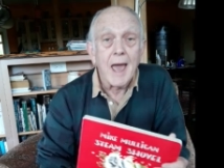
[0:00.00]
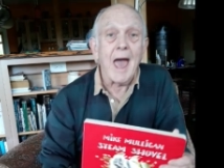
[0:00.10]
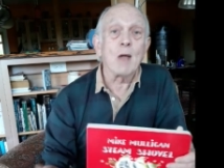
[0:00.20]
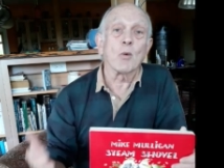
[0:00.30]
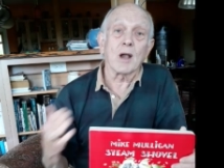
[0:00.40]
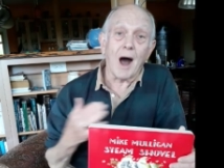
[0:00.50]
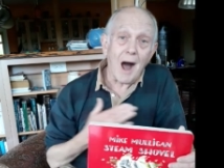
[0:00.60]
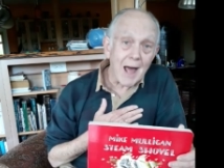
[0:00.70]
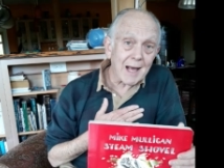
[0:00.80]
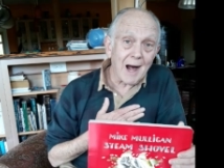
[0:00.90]
And when
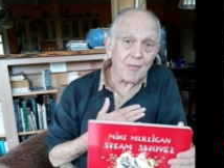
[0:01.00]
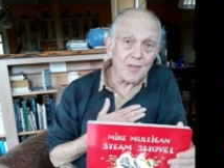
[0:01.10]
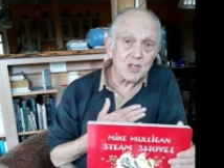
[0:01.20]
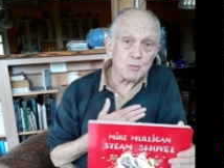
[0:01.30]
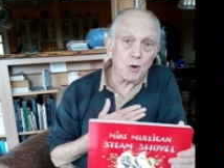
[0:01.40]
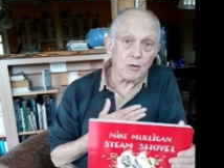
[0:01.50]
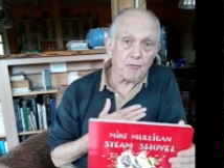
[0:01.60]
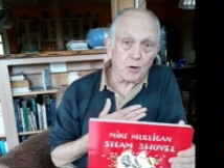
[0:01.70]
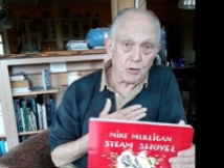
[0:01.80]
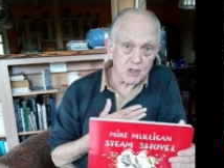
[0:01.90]
I got this book
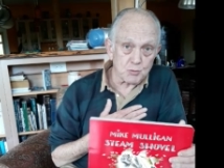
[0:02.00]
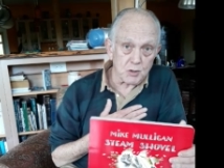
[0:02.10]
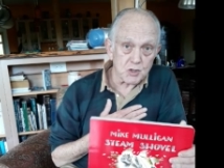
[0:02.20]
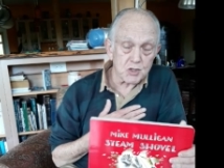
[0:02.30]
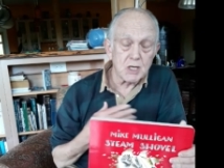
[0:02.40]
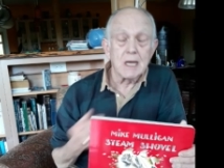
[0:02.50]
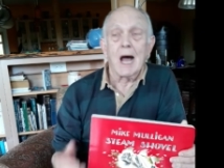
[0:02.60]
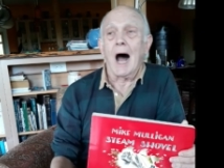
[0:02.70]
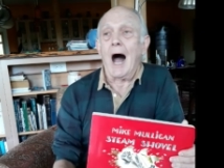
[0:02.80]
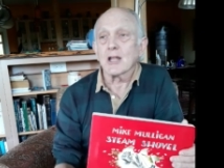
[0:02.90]
for Christmas,
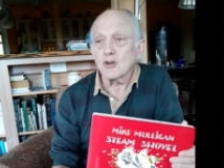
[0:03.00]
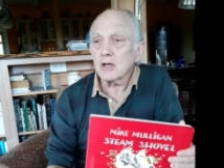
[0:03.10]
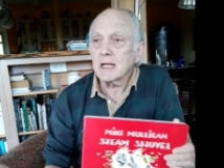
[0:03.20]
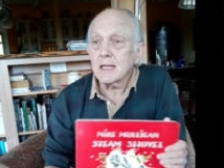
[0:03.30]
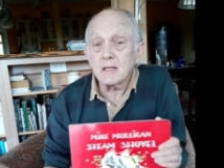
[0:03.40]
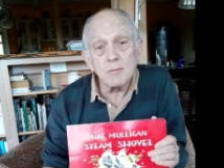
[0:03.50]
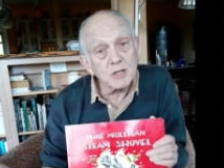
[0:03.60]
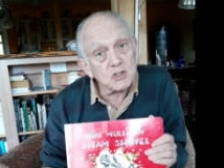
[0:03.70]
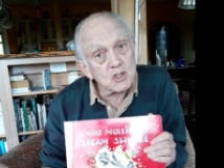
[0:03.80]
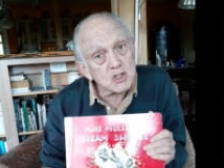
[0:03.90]
I took it into
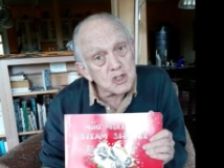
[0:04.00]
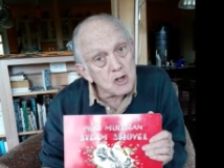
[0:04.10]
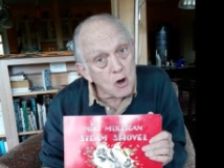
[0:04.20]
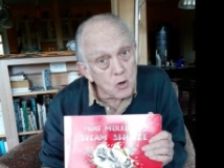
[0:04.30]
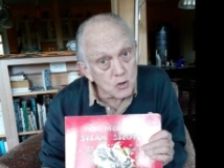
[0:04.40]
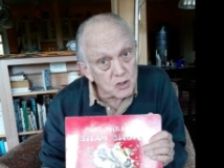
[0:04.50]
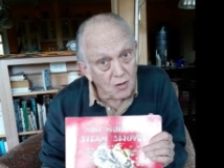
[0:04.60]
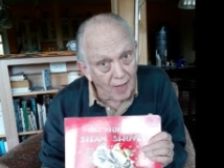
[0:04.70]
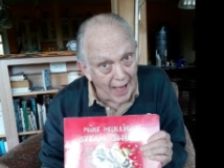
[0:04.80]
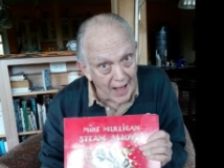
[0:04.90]
Mrs. Snow's
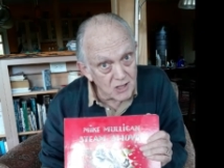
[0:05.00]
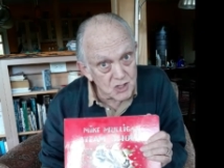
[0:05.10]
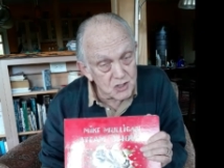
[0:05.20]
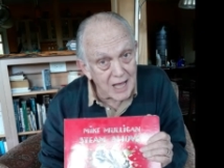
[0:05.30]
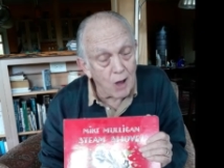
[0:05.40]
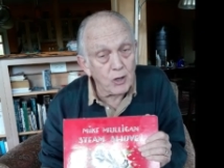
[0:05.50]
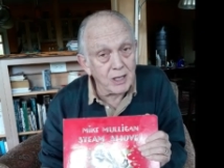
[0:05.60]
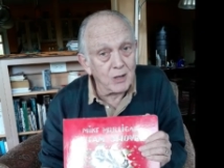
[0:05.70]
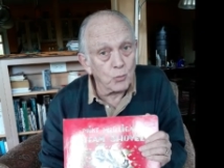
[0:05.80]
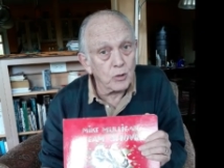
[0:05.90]
class down at
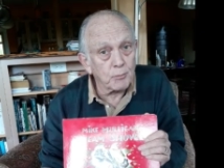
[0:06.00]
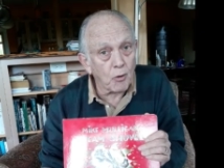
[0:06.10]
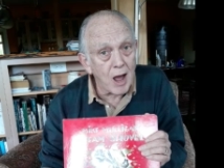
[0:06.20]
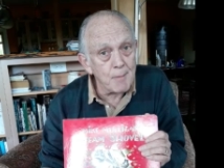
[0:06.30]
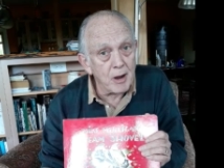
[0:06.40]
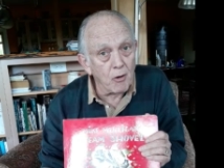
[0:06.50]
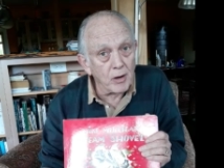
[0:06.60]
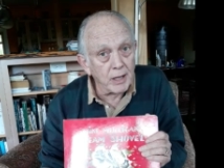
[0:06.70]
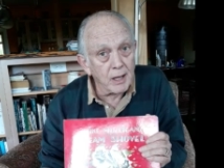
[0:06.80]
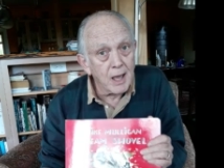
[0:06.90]
Inwood
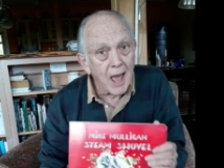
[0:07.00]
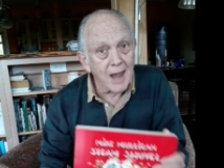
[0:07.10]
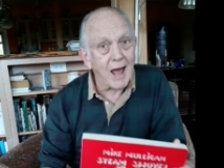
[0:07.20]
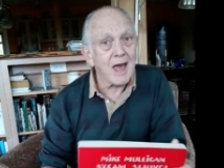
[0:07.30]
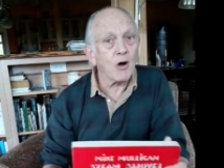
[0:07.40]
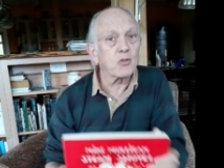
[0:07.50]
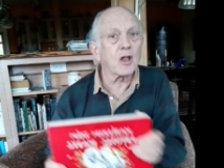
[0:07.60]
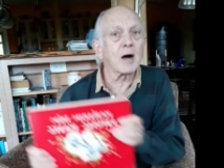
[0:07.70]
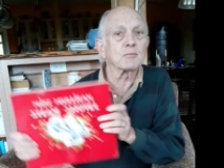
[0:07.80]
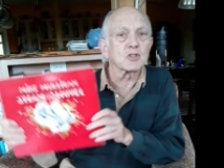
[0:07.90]
Primary, and I held it
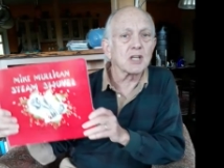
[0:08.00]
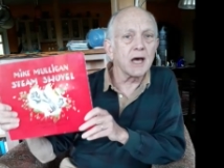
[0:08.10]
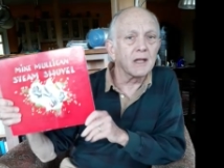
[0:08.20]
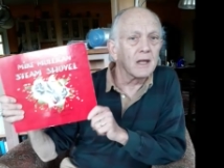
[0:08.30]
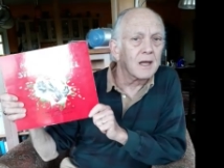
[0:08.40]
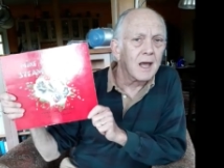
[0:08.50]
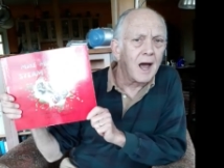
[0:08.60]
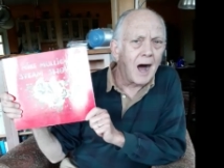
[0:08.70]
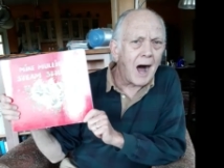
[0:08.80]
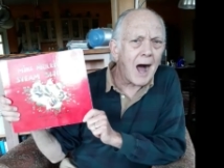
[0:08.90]
up and said,
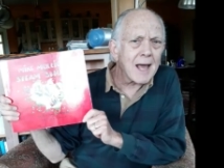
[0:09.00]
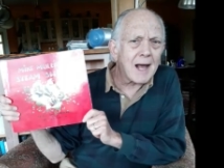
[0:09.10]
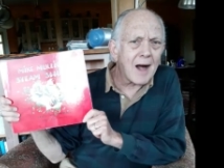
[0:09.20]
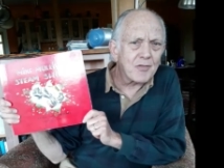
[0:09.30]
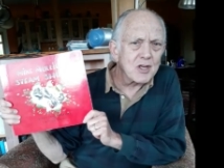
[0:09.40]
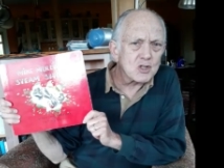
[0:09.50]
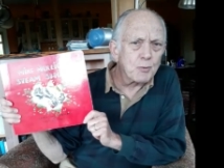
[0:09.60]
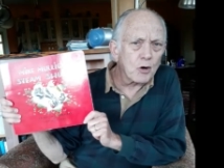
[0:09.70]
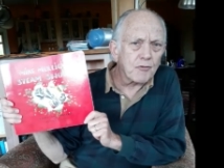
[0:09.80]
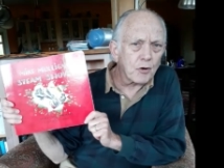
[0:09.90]
I got this
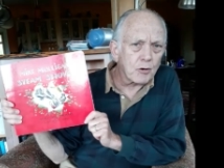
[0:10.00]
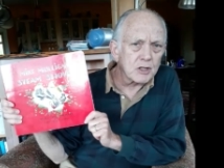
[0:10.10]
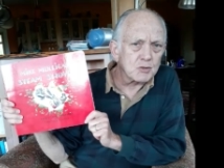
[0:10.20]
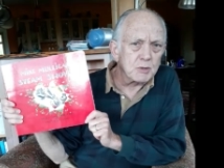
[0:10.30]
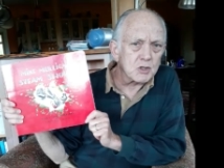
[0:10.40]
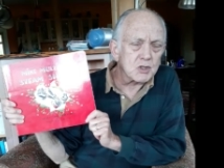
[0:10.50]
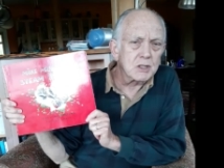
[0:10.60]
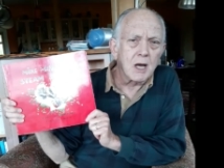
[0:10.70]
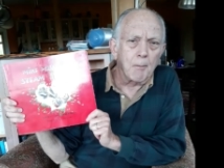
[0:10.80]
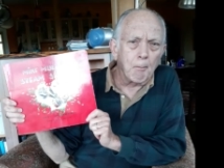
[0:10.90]
book for Christmas,
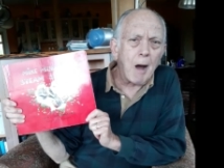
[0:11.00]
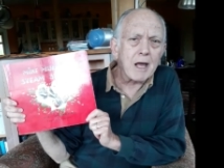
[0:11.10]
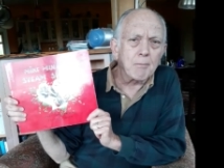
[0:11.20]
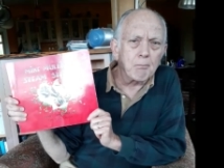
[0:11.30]
Mike